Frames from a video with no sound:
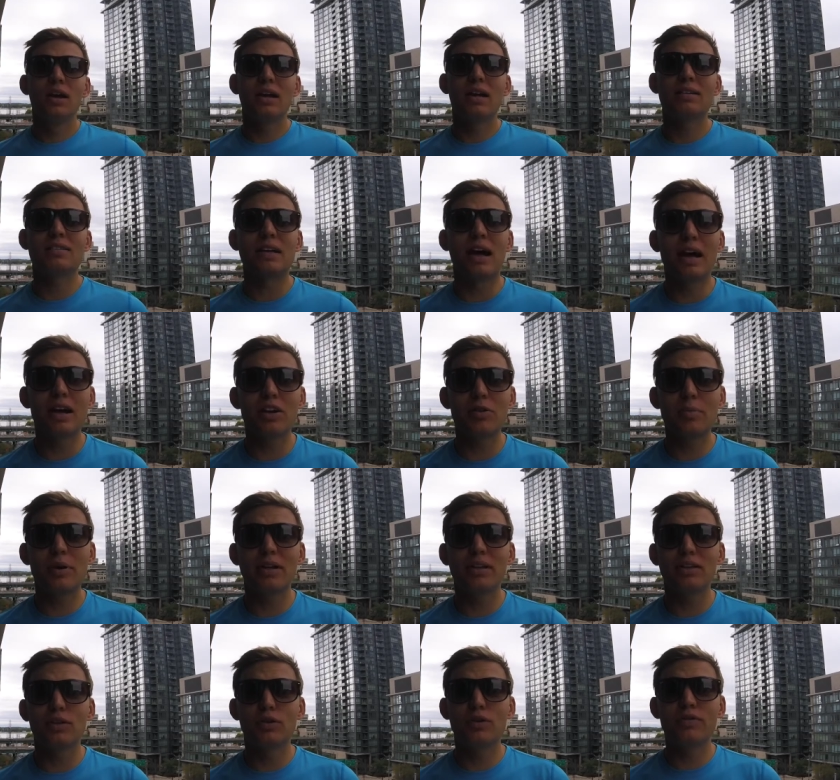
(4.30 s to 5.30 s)
It's
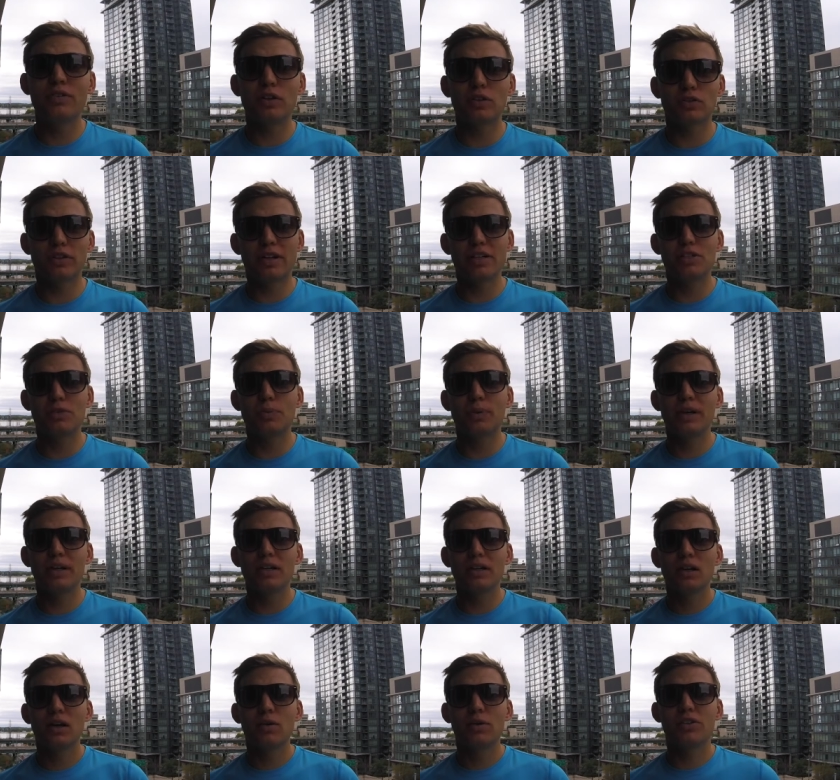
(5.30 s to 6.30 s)
Ironman Louisville Race Week,
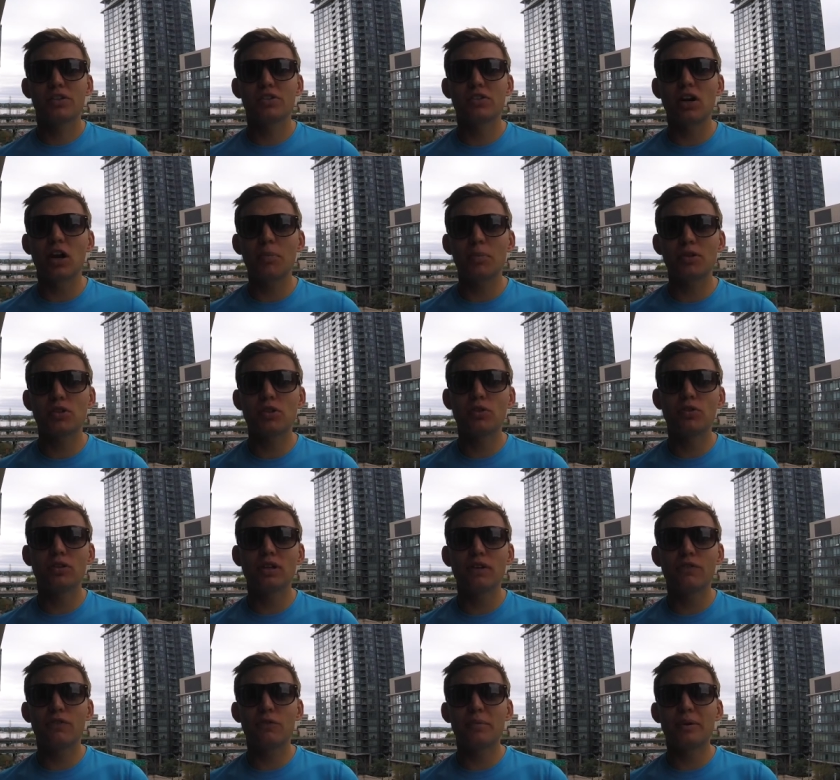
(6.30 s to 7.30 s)
which is an
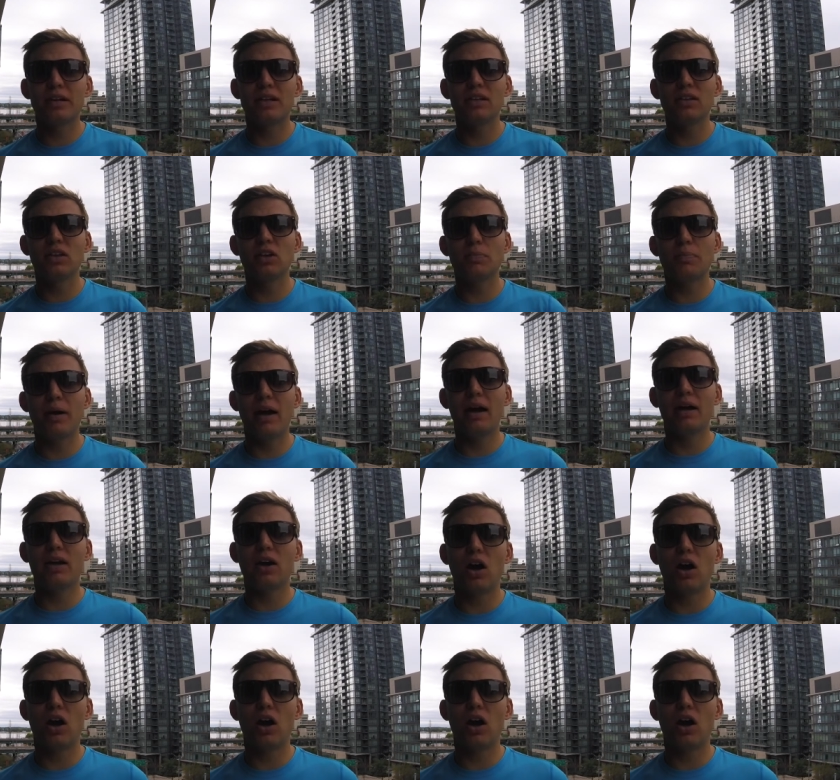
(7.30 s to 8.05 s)
opportunity for me to look back